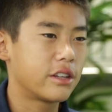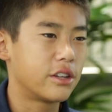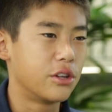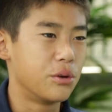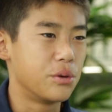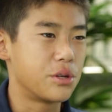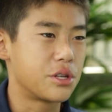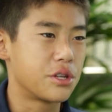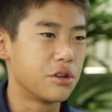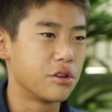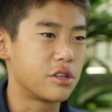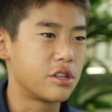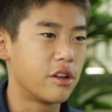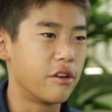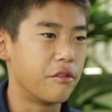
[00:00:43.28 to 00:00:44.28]
There was
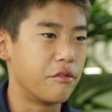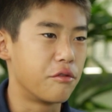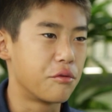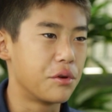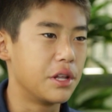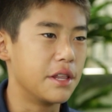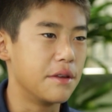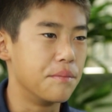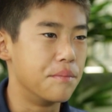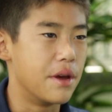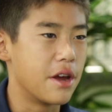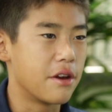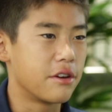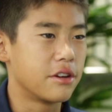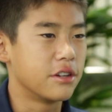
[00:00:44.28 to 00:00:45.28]
still stuff really
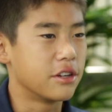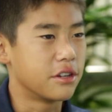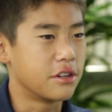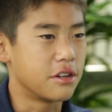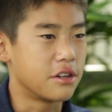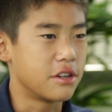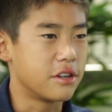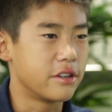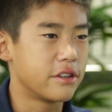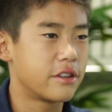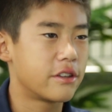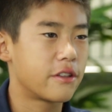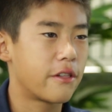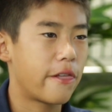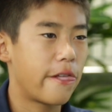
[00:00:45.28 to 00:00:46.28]
buried underneath.
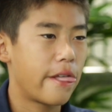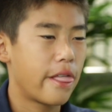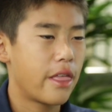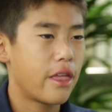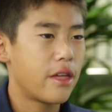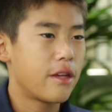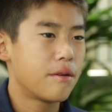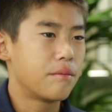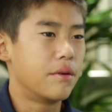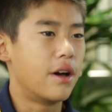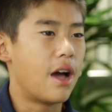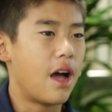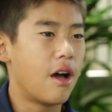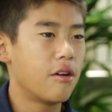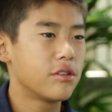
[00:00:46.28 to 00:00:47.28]

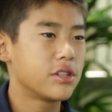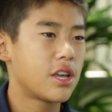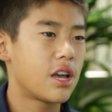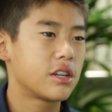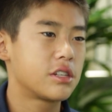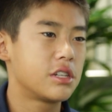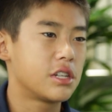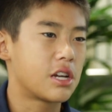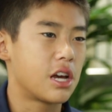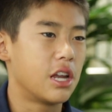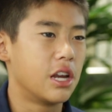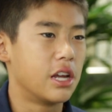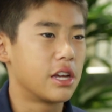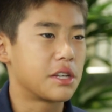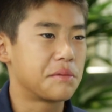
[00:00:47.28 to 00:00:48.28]
But I was actually
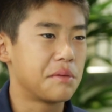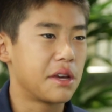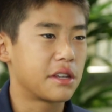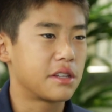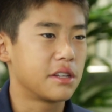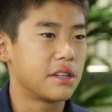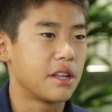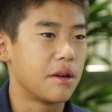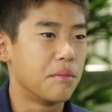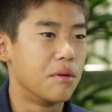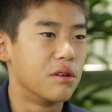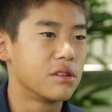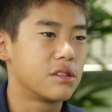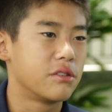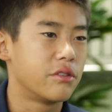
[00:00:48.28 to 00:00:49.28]
kind of expecting that
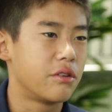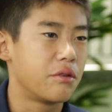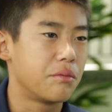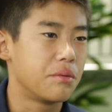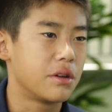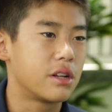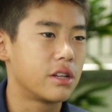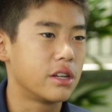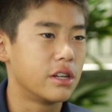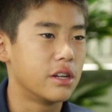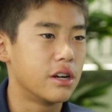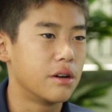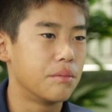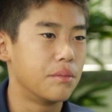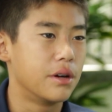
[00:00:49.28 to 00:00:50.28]
most of it would be
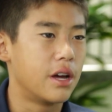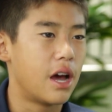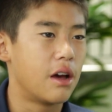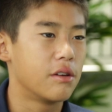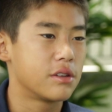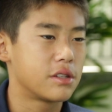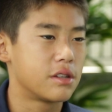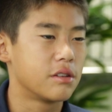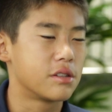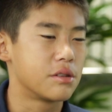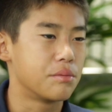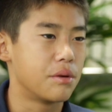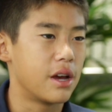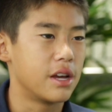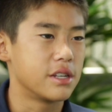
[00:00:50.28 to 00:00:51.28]
cleaned up, but I was still
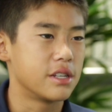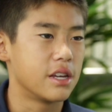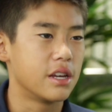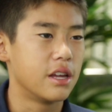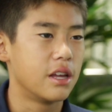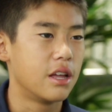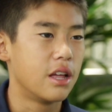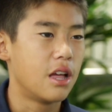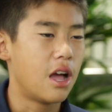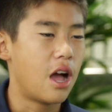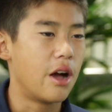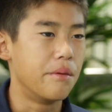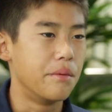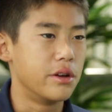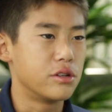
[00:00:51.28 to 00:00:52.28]
surprised at
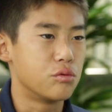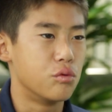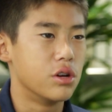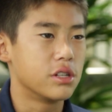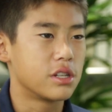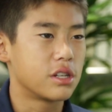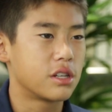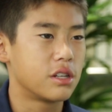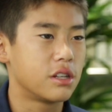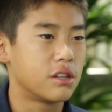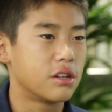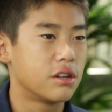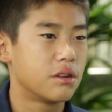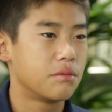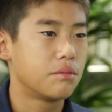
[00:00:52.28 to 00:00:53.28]
how much wasn't
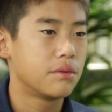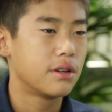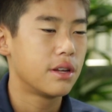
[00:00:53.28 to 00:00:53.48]
cleaned up.